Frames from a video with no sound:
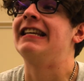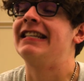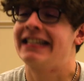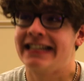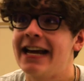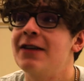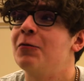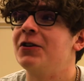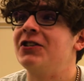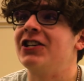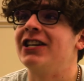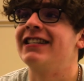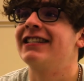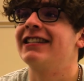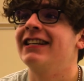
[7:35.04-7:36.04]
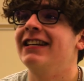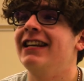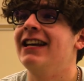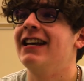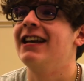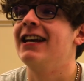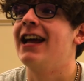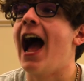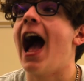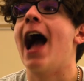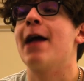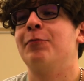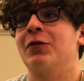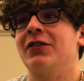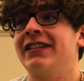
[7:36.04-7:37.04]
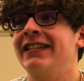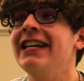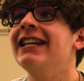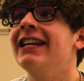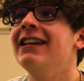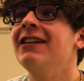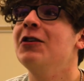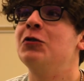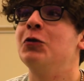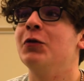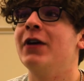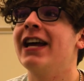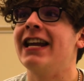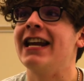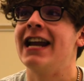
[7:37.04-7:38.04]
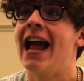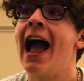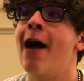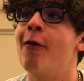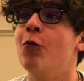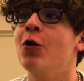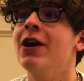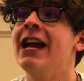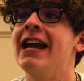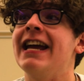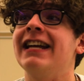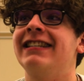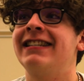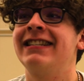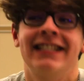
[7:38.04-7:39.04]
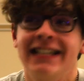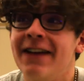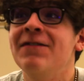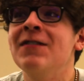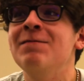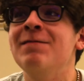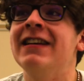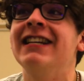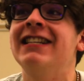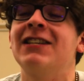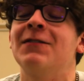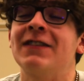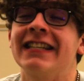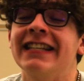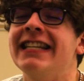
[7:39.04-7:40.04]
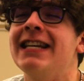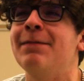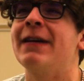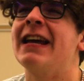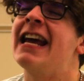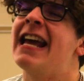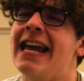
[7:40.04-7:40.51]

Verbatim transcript: sandwiches. I proceeded to get an hour and seven minutes of sleep